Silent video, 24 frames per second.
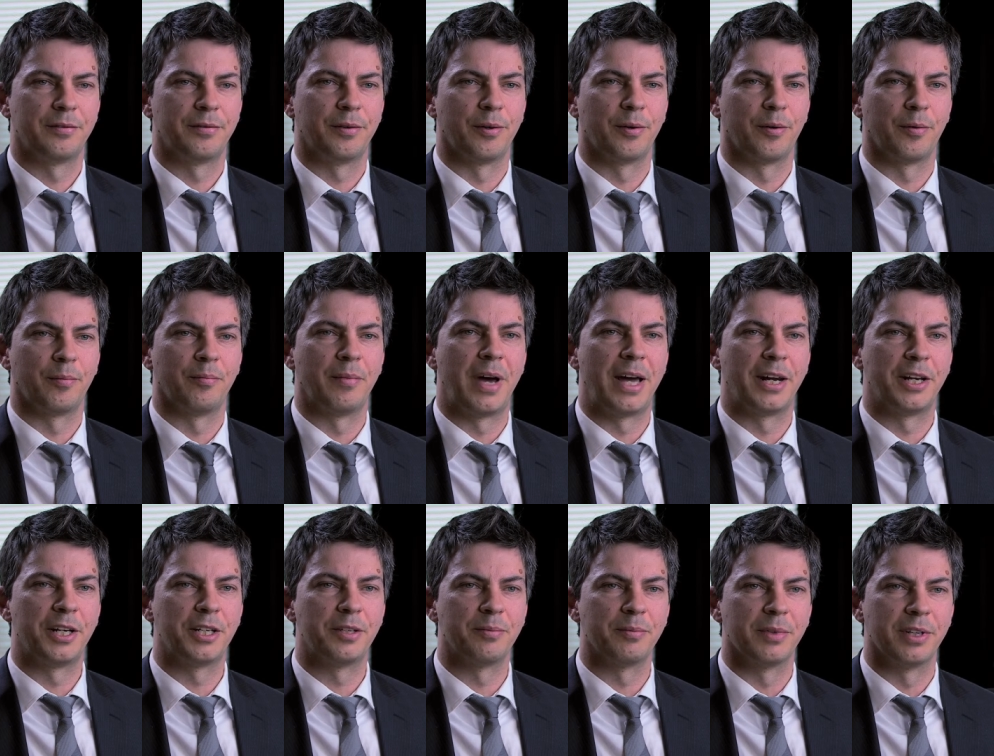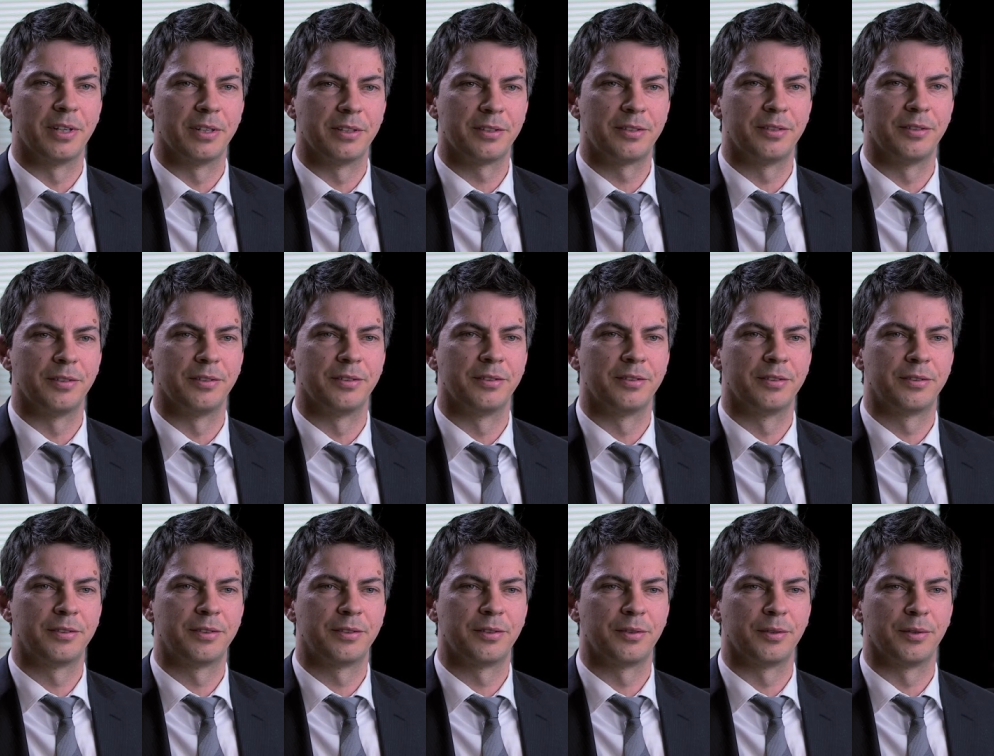for management
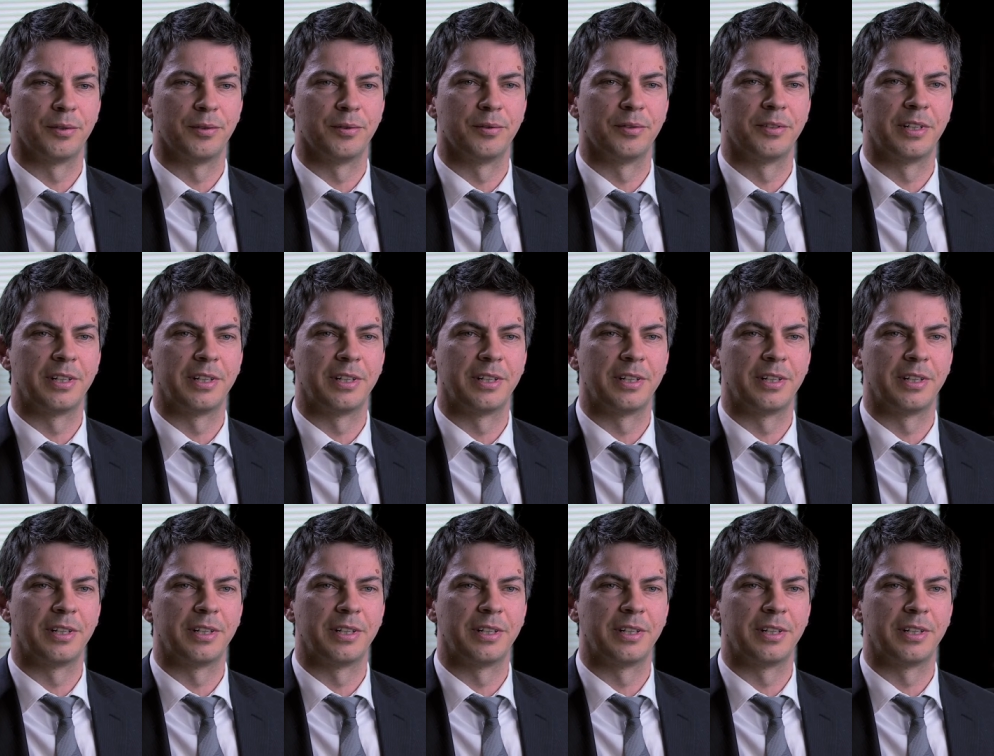to